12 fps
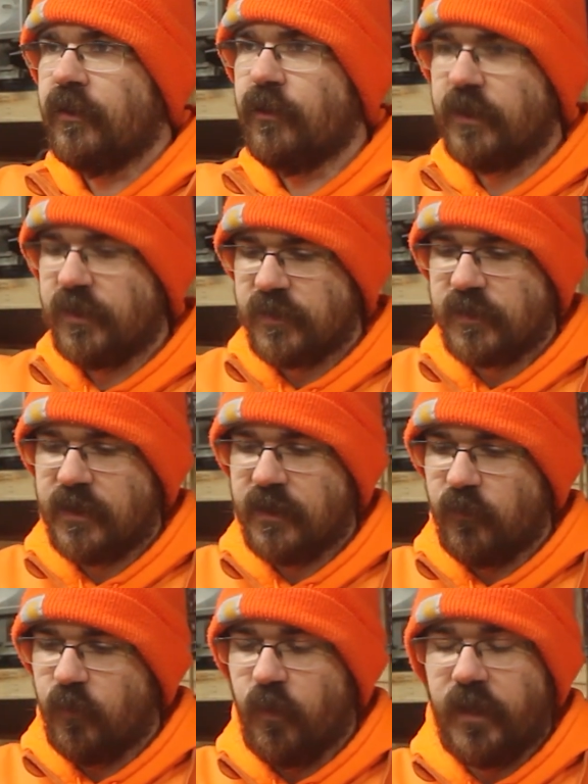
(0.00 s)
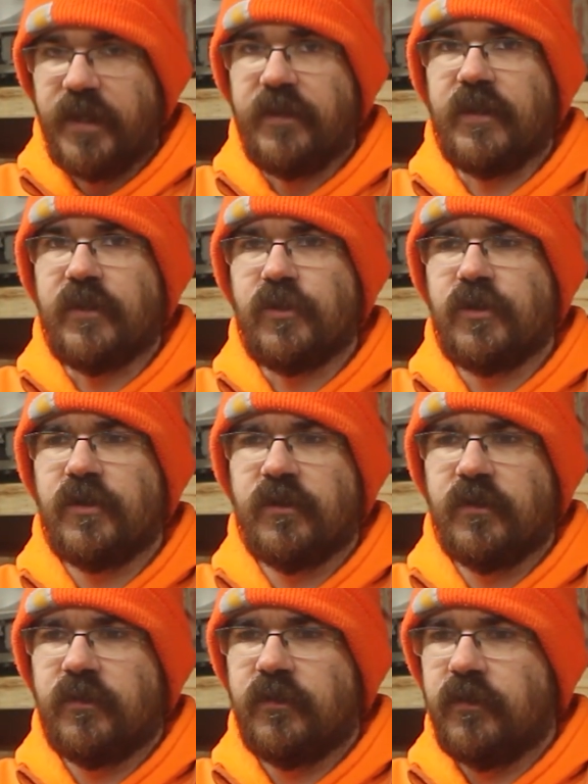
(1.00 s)
you can just get 1/8 inch
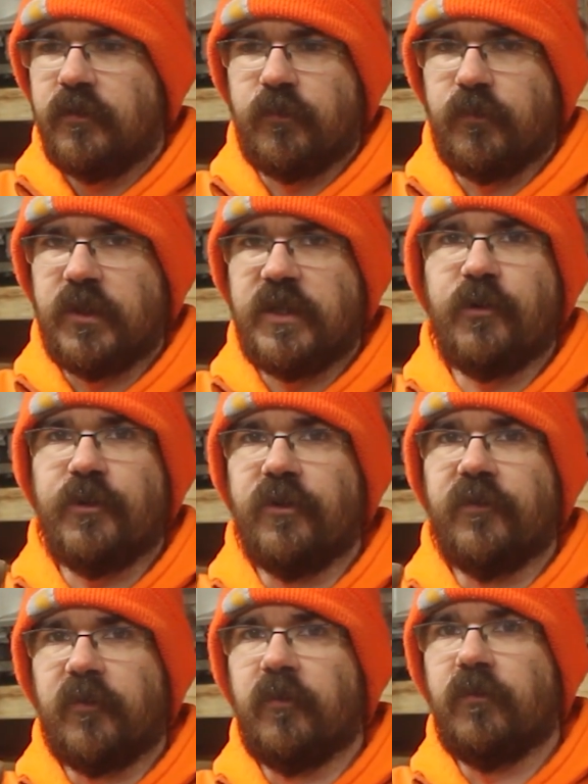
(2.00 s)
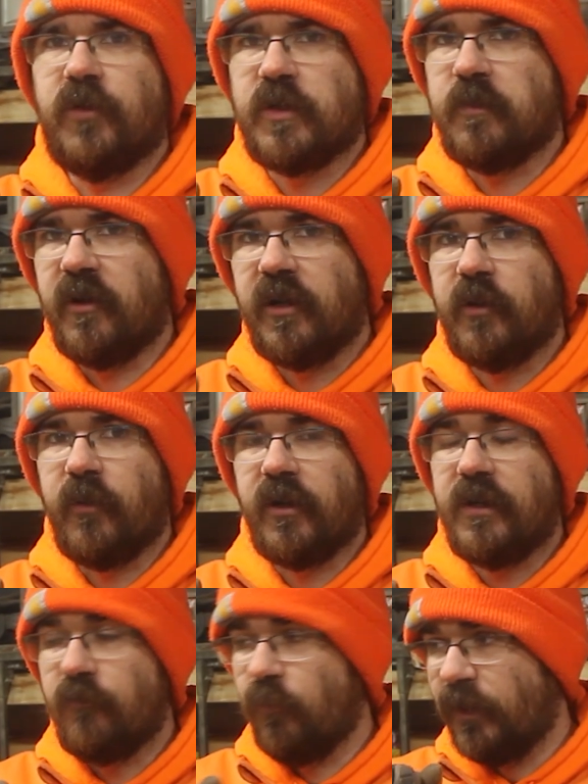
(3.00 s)
material from just about anywhere,
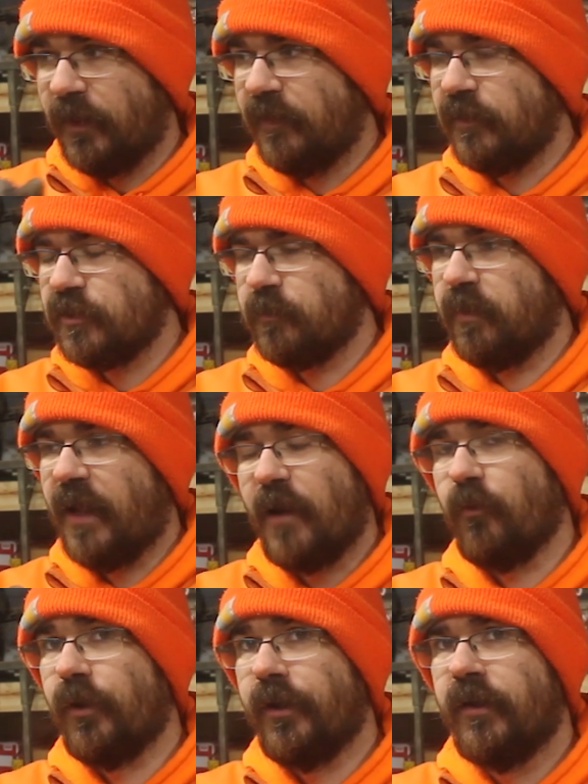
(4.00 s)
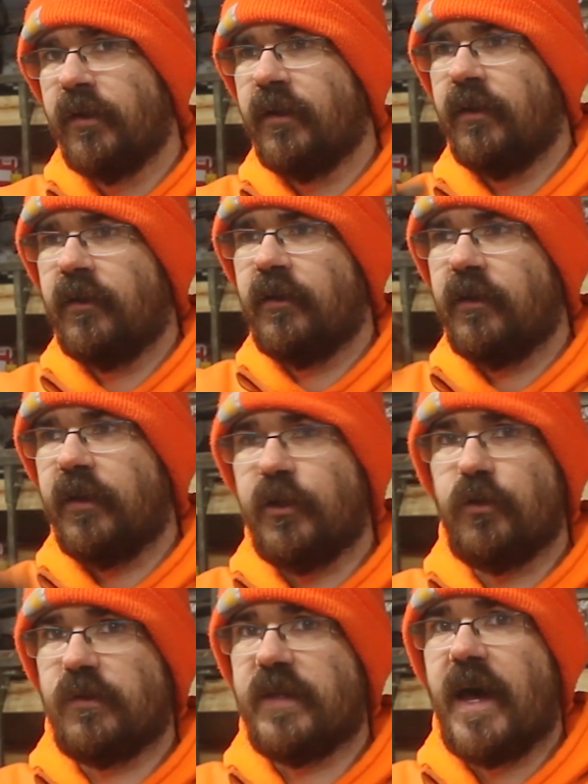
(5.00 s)
even 1/8 inch plywood, and
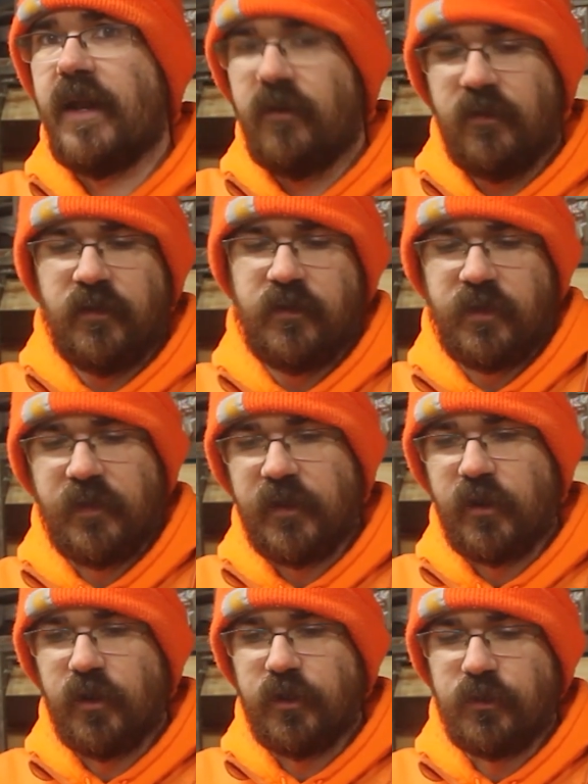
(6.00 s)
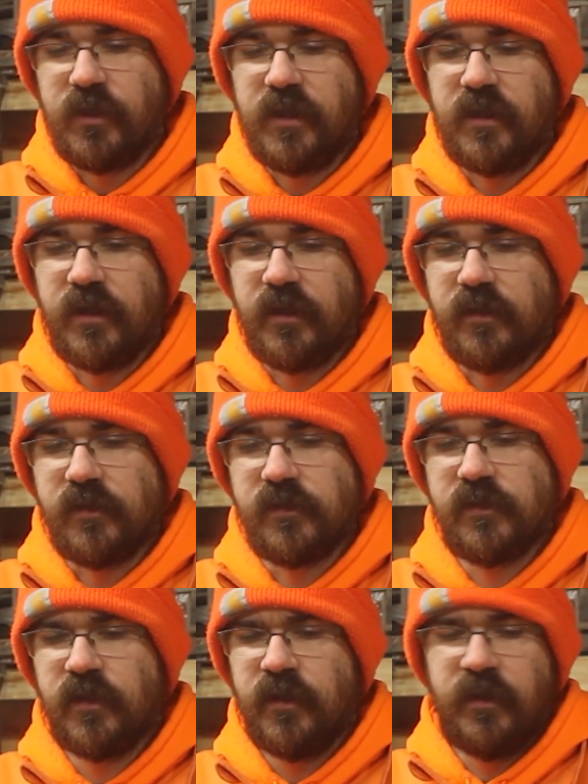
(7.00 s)
use that. And then all you need
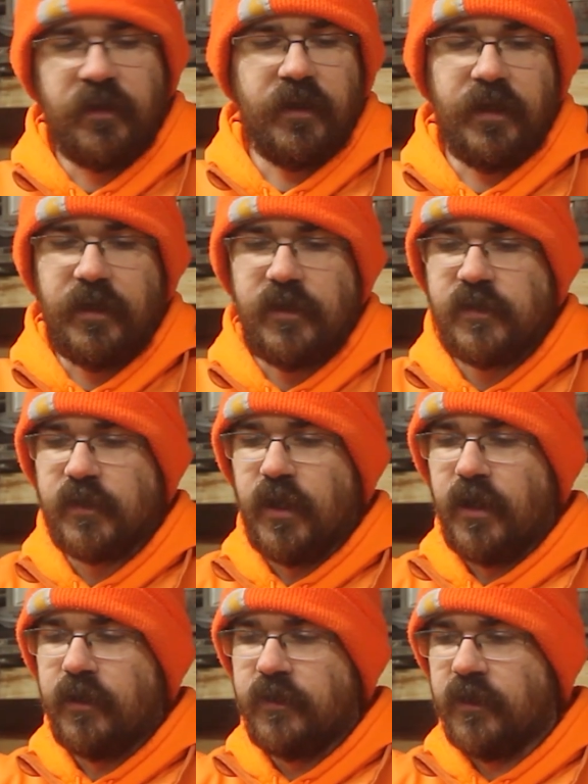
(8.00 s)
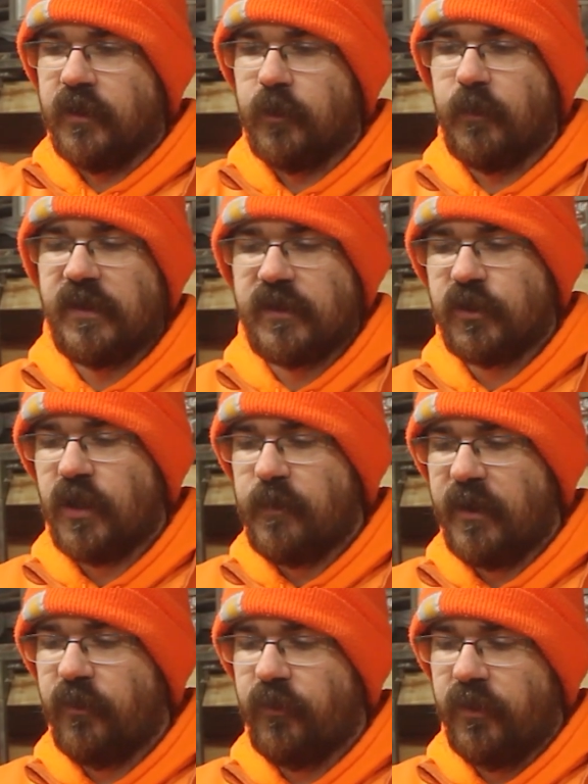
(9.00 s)
is any saw to cut the basic shape
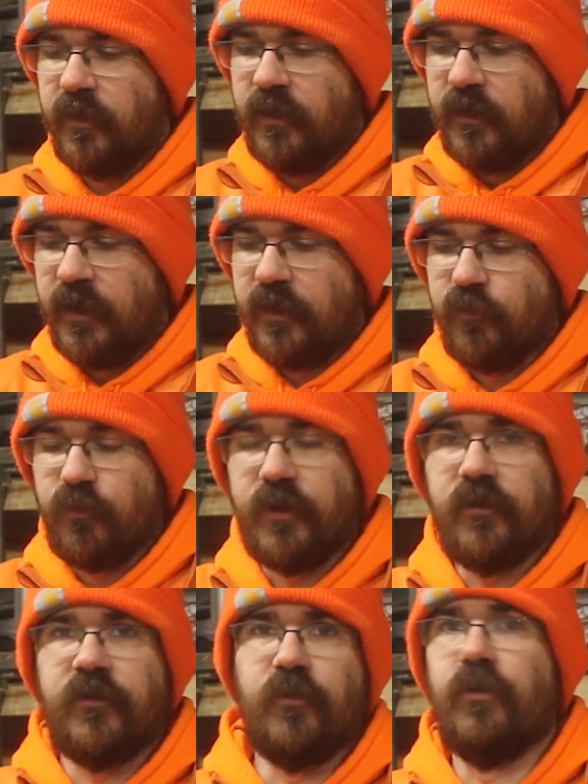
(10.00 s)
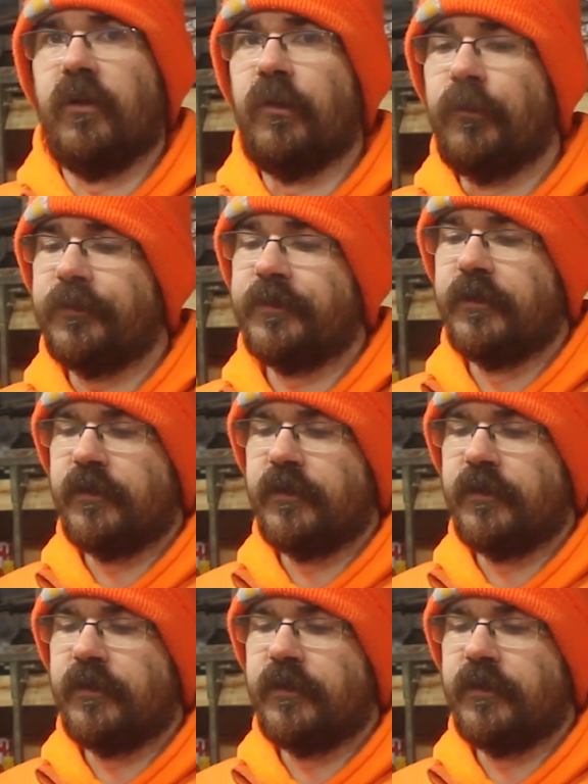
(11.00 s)
out and a drill to drill holes.